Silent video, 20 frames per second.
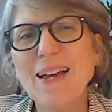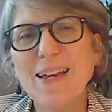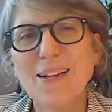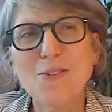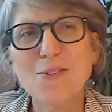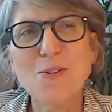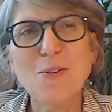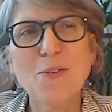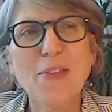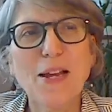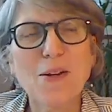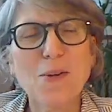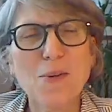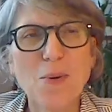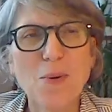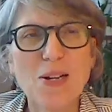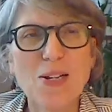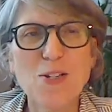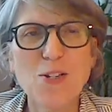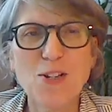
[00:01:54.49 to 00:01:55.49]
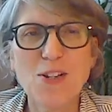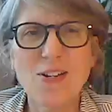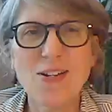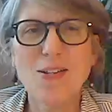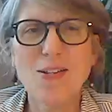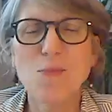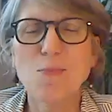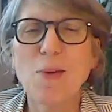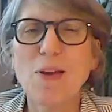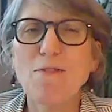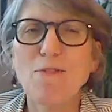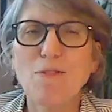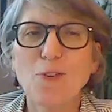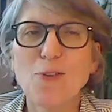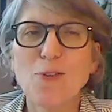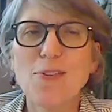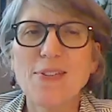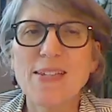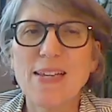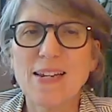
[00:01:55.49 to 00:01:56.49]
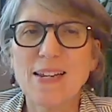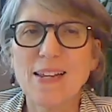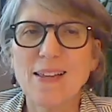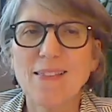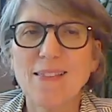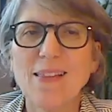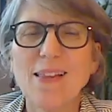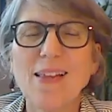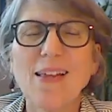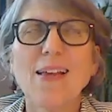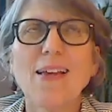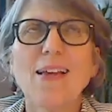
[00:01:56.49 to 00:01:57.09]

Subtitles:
answer that question is by first setting